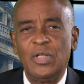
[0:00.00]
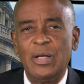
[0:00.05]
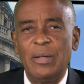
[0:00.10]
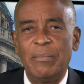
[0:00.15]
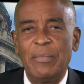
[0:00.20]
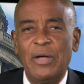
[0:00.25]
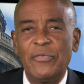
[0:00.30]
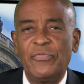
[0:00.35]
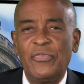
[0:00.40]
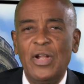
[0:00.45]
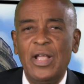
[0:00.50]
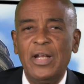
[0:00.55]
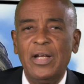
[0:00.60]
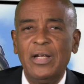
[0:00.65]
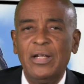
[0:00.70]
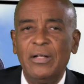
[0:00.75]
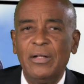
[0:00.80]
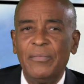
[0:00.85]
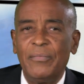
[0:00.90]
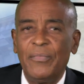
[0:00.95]
My
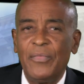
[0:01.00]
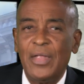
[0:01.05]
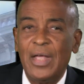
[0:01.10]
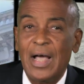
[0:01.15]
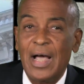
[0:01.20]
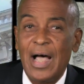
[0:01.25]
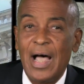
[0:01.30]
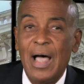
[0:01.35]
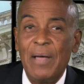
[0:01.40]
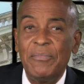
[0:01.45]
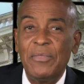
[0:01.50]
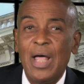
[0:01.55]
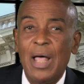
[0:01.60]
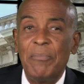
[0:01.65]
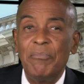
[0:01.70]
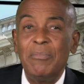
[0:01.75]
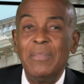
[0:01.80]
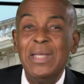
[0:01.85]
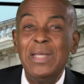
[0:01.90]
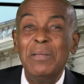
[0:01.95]
friend, I'm
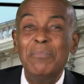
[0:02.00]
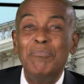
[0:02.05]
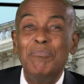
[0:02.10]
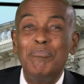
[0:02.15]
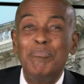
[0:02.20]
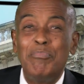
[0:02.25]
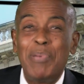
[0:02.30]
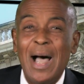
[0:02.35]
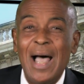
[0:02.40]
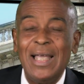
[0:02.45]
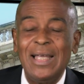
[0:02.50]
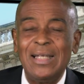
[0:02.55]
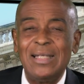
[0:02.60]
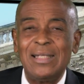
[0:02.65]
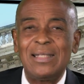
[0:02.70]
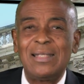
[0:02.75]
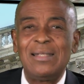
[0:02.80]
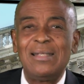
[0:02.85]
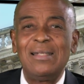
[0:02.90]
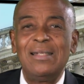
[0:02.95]
not being
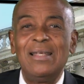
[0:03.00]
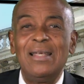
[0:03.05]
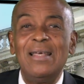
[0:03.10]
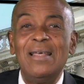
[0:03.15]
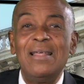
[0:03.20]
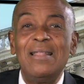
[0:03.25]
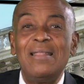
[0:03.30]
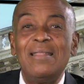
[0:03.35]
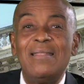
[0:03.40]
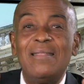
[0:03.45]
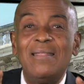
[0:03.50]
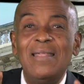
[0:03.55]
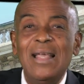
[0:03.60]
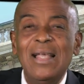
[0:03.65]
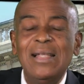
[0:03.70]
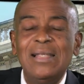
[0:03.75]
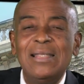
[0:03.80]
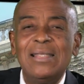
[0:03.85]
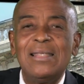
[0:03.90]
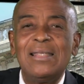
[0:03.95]
biased.
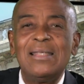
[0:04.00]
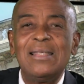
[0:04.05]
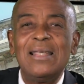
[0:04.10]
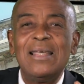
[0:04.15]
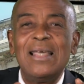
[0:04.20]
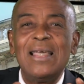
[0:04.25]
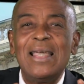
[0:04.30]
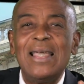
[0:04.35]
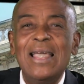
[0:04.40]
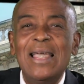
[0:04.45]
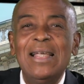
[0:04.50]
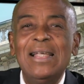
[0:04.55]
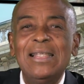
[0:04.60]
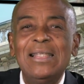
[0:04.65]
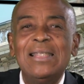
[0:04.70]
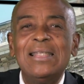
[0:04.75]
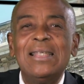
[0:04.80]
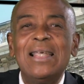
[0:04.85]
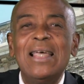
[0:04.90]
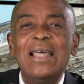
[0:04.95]
This
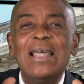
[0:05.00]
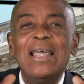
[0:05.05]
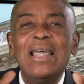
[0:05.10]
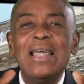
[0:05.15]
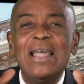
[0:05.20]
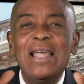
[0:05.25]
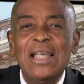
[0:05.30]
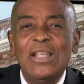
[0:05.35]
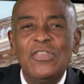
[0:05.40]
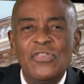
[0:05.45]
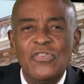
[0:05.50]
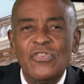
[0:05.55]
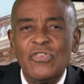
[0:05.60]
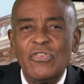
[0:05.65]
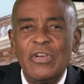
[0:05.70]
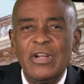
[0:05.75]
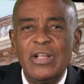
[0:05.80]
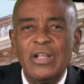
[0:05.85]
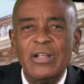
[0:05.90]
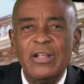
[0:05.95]
is
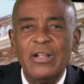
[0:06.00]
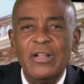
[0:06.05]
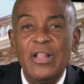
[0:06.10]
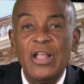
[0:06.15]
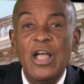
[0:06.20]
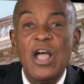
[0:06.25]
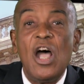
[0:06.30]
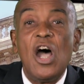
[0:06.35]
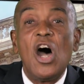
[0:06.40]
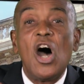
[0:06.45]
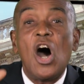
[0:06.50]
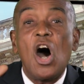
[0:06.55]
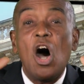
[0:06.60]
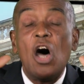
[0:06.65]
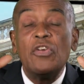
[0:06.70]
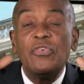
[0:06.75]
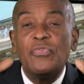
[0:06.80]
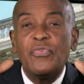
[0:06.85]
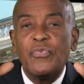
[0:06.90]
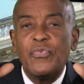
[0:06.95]
history.
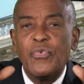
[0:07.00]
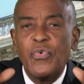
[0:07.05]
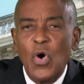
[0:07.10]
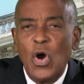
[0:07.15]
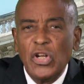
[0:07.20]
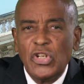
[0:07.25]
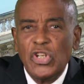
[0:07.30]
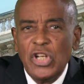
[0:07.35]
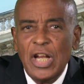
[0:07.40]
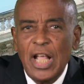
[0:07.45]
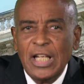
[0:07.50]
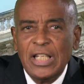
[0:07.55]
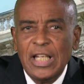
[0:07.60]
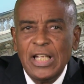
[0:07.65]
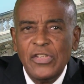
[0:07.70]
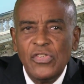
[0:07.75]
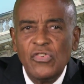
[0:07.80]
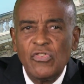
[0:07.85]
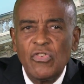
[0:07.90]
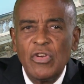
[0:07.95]
Unfortunate
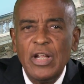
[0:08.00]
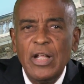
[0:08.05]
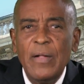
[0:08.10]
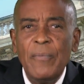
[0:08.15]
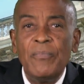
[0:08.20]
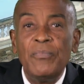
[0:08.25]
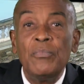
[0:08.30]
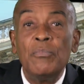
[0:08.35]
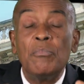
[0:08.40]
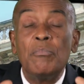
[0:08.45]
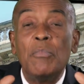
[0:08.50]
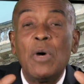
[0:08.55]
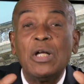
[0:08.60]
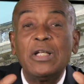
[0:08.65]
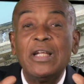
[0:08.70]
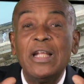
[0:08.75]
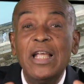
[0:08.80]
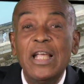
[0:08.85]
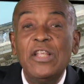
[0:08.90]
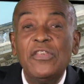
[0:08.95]
history,
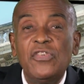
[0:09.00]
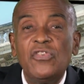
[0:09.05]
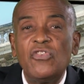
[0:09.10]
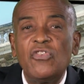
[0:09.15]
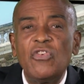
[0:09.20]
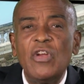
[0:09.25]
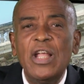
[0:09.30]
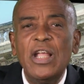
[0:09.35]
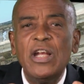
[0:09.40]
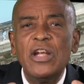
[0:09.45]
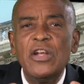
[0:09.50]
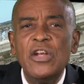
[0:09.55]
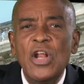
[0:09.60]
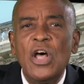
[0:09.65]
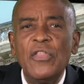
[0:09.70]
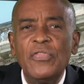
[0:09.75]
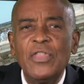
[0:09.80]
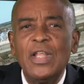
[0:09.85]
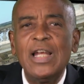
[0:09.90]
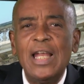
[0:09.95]
but history
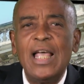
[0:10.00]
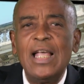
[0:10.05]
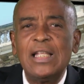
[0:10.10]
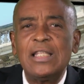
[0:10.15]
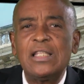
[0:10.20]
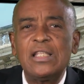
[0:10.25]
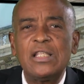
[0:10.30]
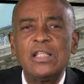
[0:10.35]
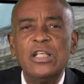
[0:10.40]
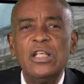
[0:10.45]
nonetheless.